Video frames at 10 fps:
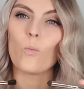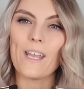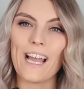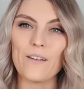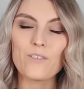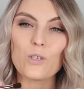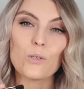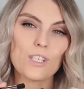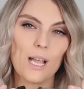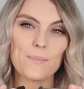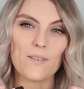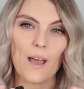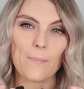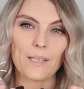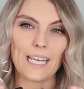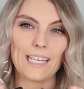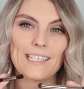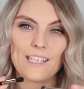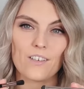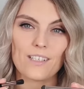We have 2 types of
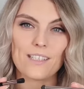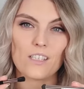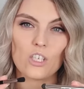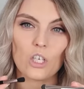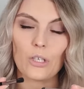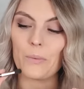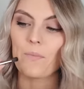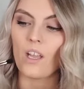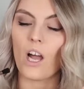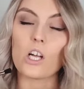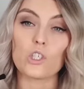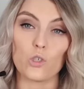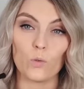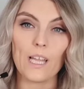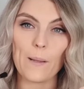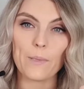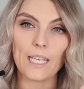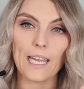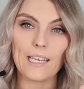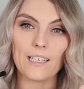applicators here at Sistaco, our dual
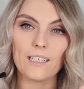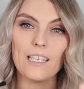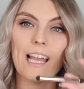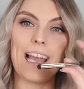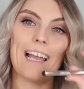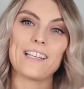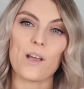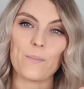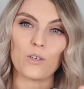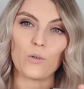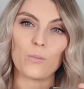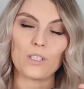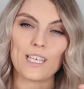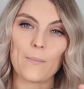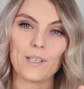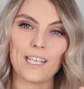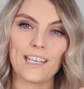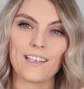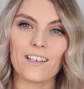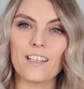applicator and our Mineral Bond
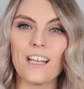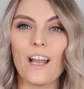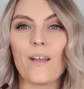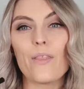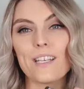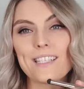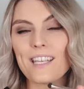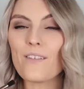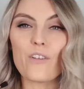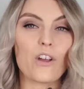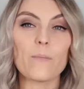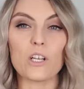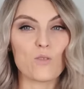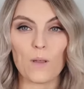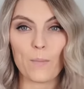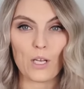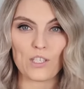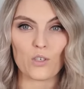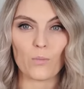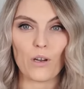applicator. This can very much be
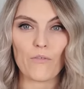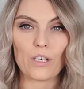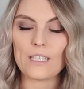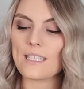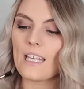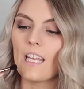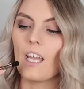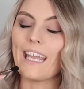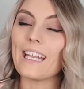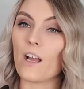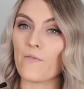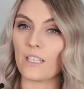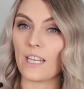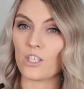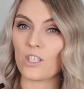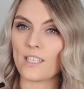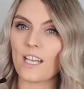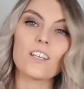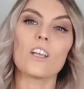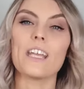personal preference. In our foundation
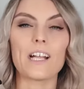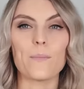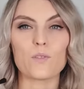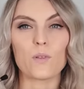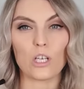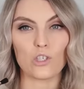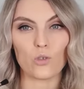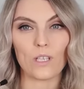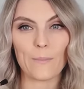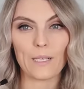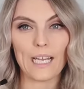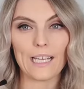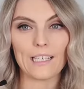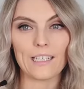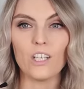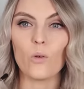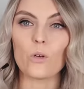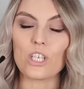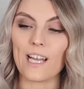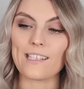set, it comes with our dual applicator,
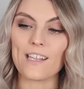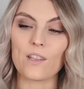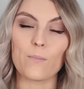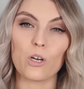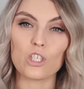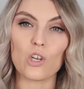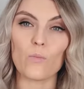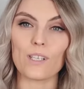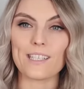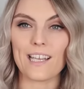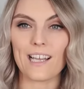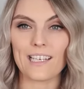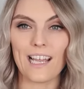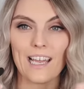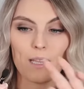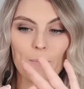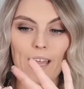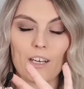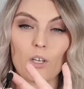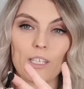which has the brush on one side and the
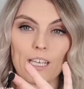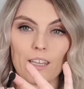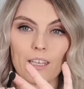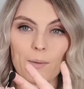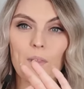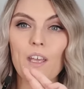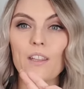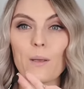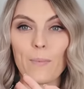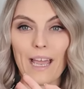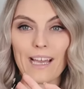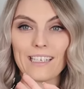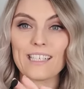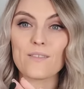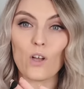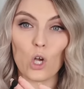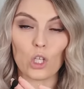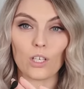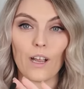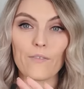pad on the other. The pad is for
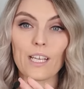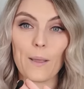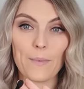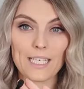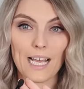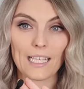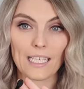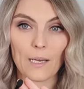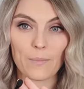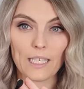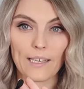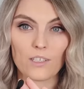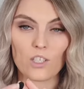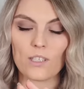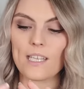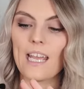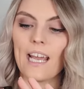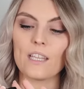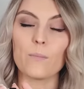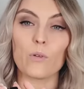holographic and metallic applications,
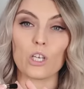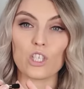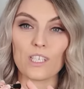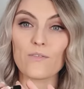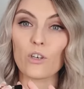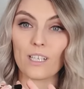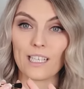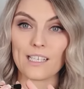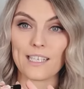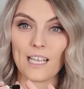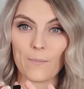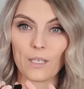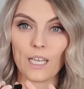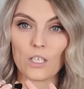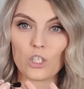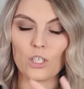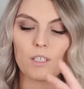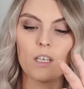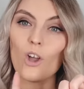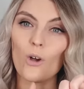and the brush is for a classic application.
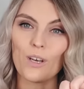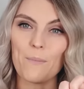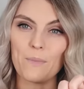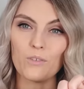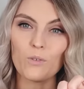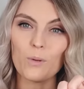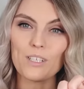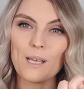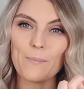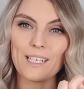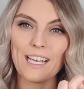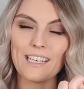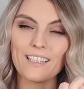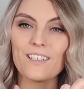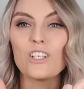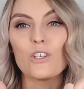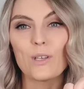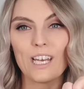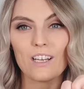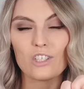On our Mineral Bond applicator, you
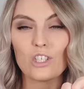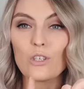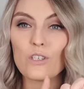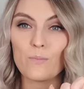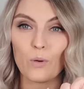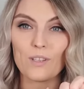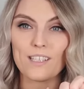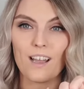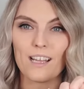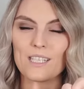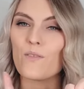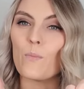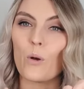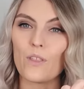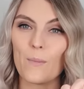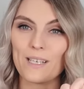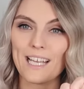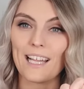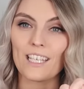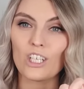can actually use both sides for both our
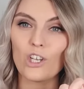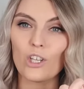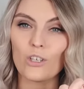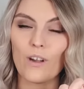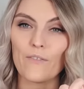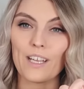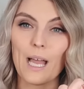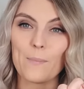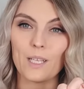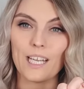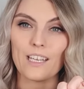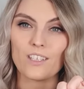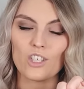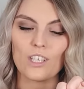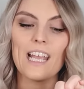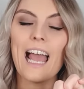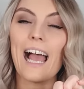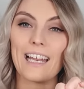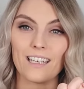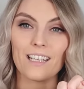metallic and holographic application
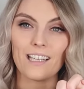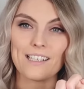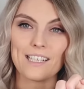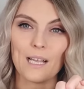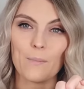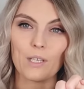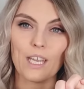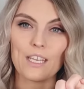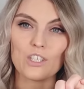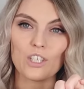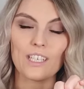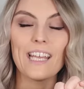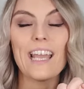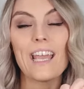and the classic application.